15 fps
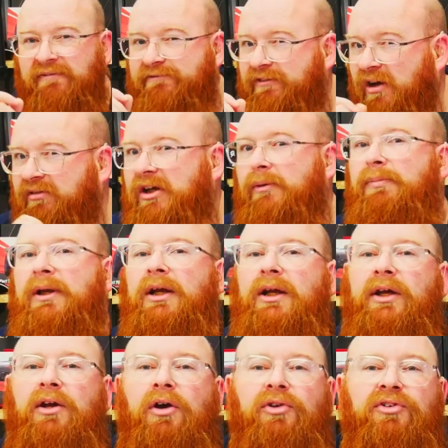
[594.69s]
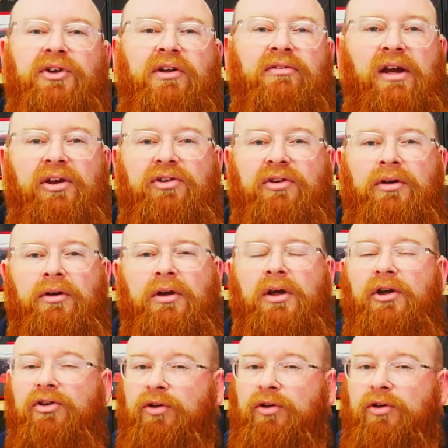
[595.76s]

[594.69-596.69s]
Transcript: very appealing consideration.